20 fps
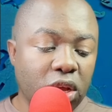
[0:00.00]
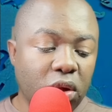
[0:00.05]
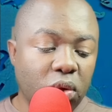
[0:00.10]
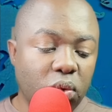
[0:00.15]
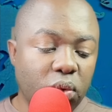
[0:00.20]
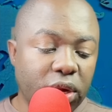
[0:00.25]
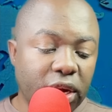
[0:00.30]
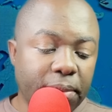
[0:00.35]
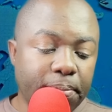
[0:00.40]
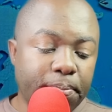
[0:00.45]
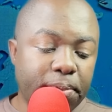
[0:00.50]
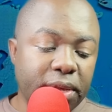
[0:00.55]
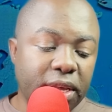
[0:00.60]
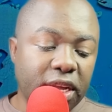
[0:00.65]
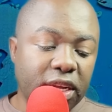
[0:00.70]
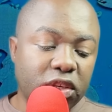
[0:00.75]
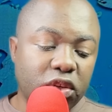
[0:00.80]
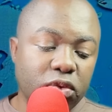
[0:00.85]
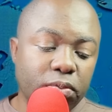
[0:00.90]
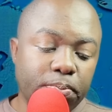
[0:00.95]
would
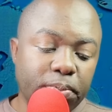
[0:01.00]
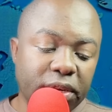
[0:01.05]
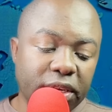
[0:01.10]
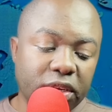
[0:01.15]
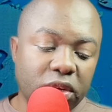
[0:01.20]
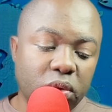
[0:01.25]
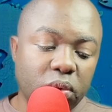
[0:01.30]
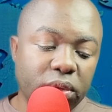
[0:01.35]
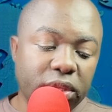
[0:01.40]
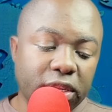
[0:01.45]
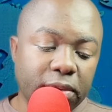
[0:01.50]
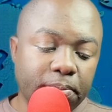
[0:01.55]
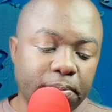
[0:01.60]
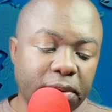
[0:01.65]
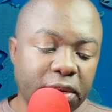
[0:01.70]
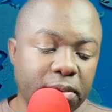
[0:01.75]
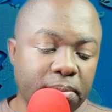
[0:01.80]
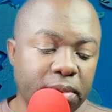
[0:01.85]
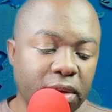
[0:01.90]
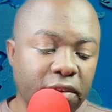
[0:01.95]
appear to preclude the
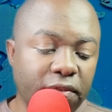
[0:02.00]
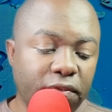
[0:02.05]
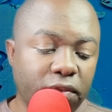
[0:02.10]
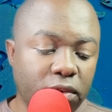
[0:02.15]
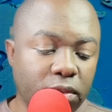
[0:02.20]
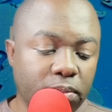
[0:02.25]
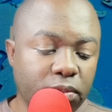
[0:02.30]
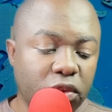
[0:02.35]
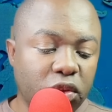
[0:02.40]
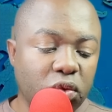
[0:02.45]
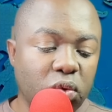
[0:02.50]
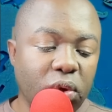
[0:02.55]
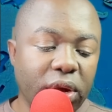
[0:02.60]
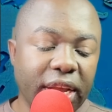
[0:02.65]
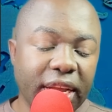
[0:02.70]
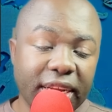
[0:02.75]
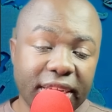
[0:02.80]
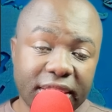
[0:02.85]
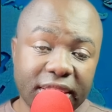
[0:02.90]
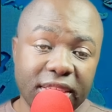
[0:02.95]
Premier from so
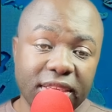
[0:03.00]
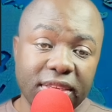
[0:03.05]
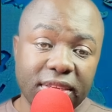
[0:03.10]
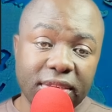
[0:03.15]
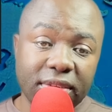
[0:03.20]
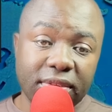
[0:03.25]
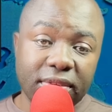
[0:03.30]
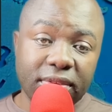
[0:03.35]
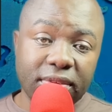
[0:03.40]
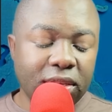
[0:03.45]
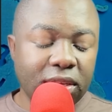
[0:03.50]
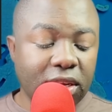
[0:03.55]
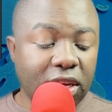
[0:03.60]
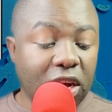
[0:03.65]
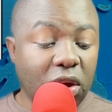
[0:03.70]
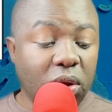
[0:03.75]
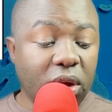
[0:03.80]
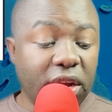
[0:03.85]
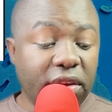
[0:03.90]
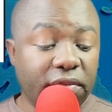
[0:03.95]
acting.
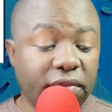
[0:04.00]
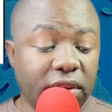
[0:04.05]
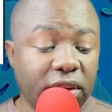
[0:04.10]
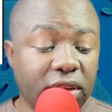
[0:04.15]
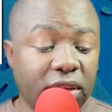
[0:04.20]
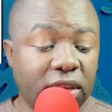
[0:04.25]
However,